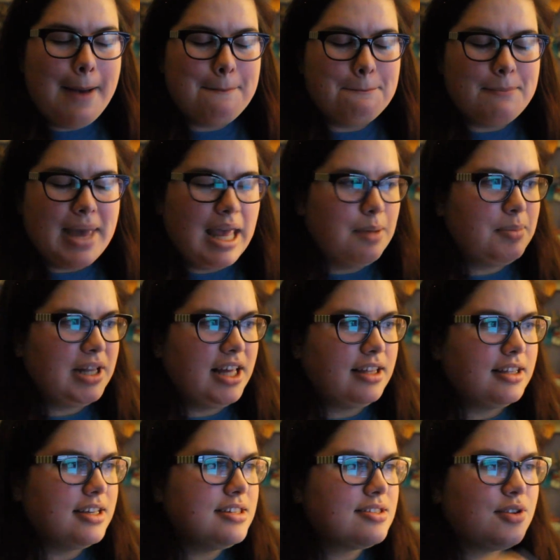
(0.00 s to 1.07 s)
May
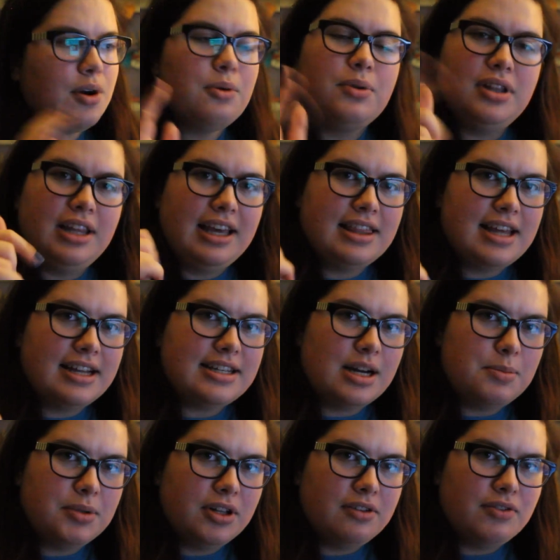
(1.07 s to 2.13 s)
playlist, so I will link that
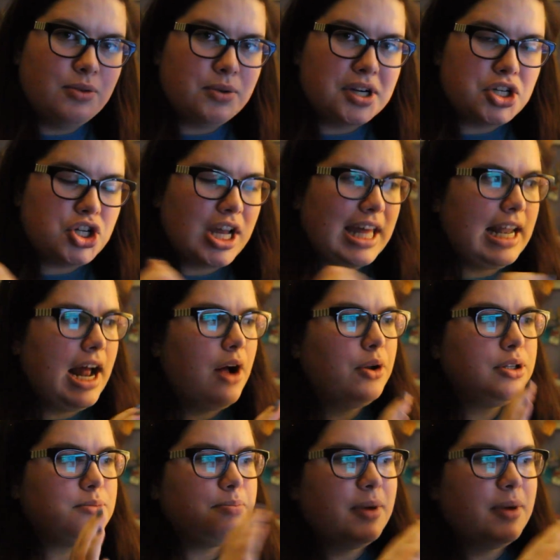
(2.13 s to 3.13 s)
down below if you want to check it out.